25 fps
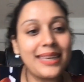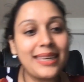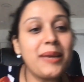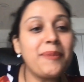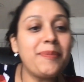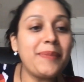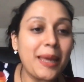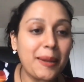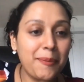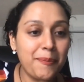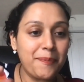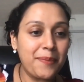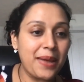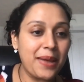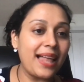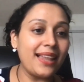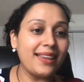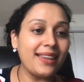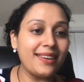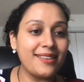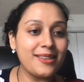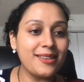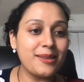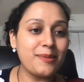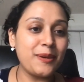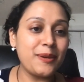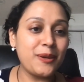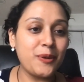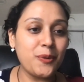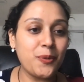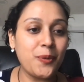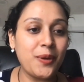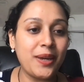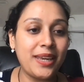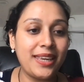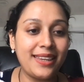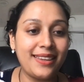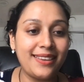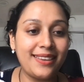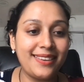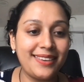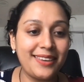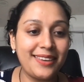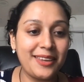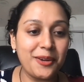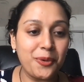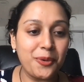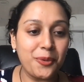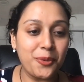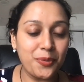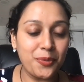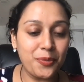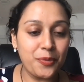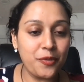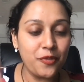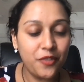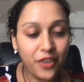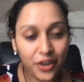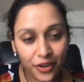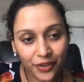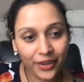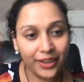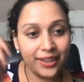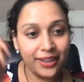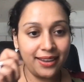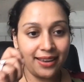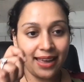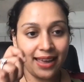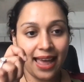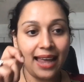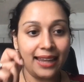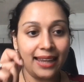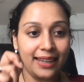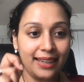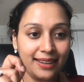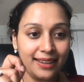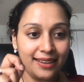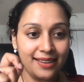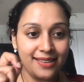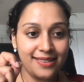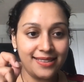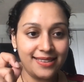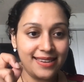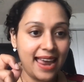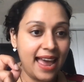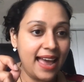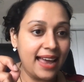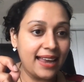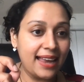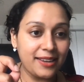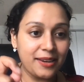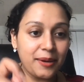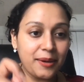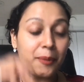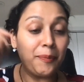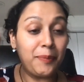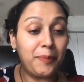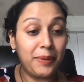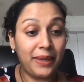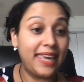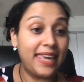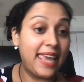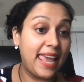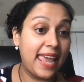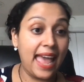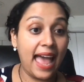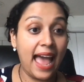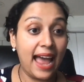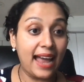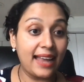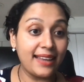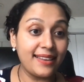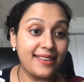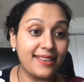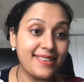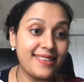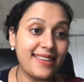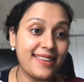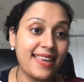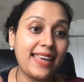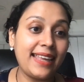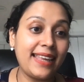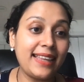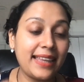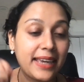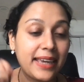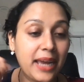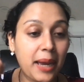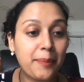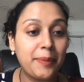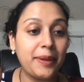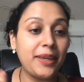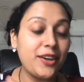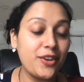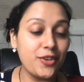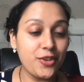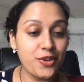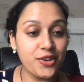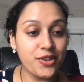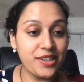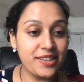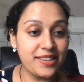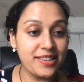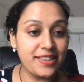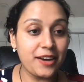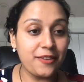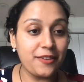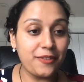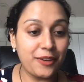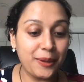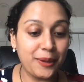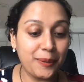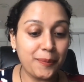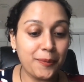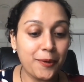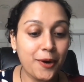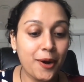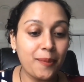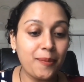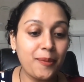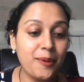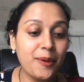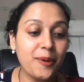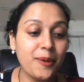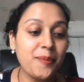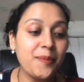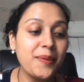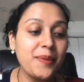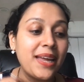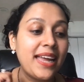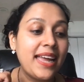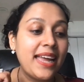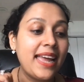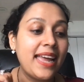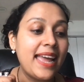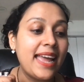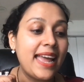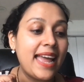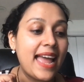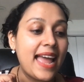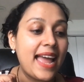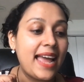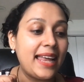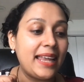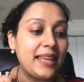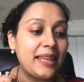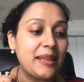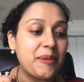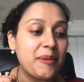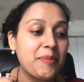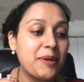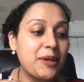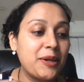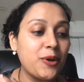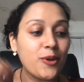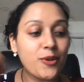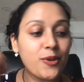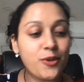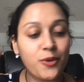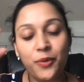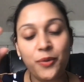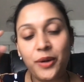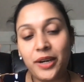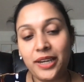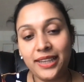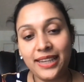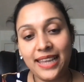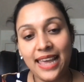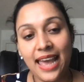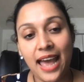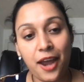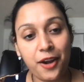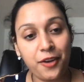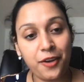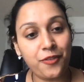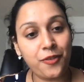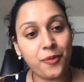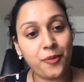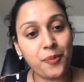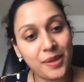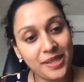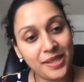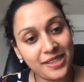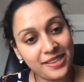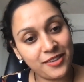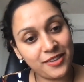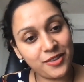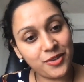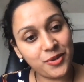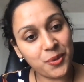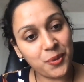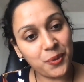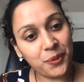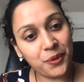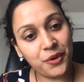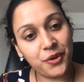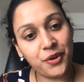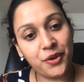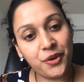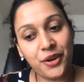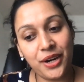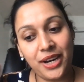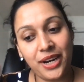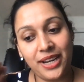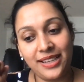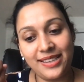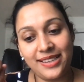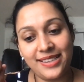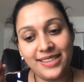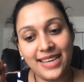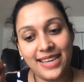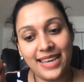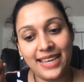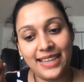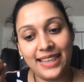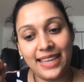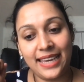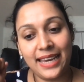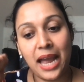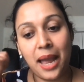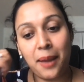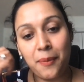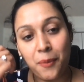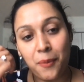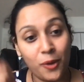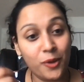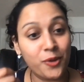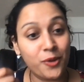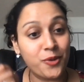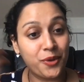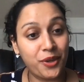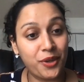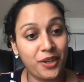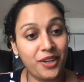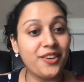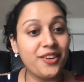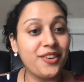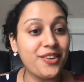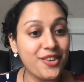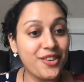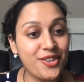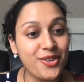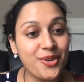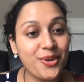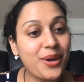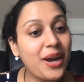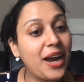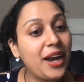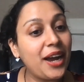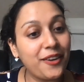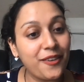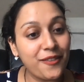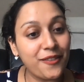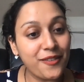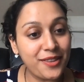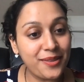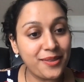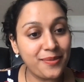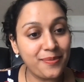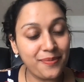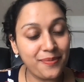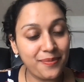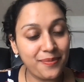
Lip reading: keep that balance between, wearing the analyst hat or BA hat, saying like, I'm here to discover the problem, and but also wearing the hat of a business owner and saying like, I'm also here to kind of,